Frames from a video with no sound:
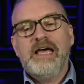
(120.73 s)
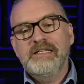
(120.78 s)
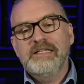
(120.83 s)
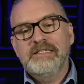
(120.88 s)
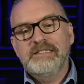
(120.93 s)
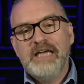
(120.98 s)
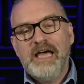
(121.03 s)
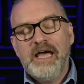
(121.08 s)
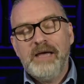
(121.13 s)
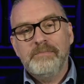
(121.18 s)

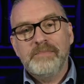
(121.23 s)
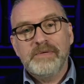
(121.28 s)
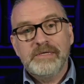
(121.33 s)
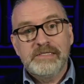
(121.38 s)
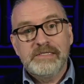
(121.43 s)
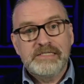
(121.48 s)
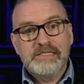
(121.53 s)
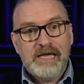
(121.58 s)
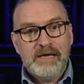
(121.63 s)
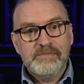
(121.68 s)
at TAP.
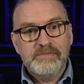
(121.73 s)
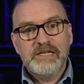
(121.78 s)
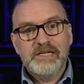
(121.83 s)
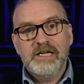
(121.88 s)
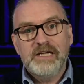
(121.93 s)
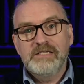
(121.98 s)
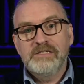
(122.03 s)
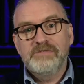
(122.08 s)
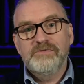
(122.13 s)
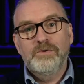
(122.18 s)
TAP
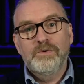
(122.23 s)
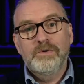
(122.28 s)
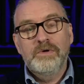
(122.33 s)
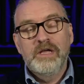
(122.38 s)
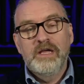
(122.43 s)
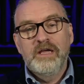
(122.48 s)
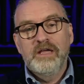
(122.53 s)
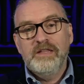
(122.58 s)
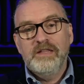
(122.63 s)
stands for